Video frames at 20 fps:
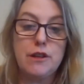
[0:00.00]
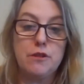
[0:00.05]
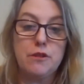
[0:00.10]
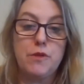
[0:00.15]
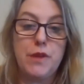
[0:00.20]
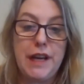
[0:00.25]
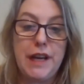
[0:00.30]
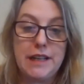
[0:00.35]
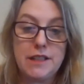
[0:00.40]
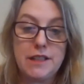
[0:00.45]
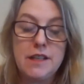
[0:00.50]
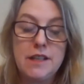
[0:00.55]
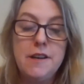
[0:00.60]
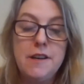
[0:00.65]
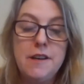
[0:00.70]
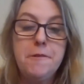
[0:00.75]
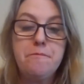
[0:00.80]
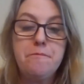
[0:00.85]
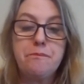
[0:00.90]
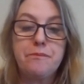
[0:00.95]
You know that
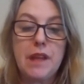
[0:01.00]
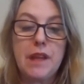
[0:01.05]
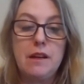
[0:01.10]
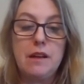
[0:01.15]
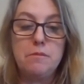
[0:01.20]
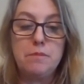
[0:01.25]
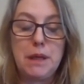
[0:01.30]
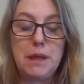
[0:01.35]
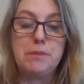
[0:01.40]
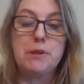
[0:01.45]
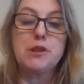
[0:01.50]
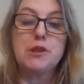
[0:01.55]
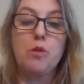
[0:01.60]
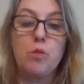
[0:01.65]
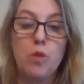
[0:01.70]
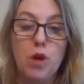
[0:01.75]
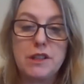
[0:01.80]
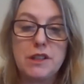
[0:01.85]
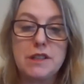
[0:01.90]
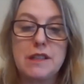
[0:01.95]
people
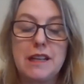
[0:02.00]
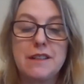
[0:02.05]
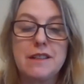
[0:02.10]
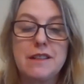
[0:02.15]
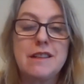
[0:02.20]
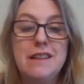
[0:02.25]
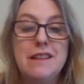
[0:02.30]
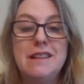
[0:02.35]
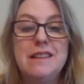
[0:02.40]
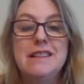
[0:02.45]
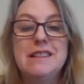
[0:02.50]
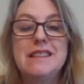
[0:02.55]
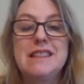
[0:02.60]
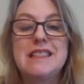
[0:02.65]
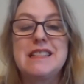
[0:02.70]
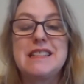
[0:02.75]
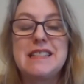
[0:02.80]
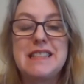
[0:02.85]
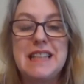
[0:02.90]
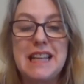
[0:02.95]
don't want that
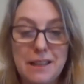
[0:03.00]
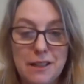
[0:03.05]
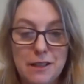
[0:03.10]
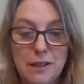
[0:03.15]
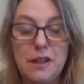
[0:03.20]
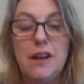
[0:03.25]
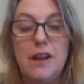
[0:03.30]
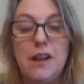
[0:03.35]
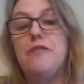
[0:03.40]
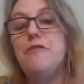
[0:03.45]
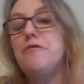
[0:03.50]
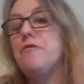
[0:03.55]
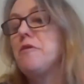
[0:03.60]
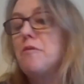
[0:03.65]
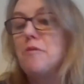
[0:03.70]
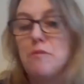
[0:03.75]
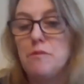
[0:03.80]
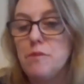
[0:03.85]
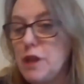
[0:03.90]
the signal of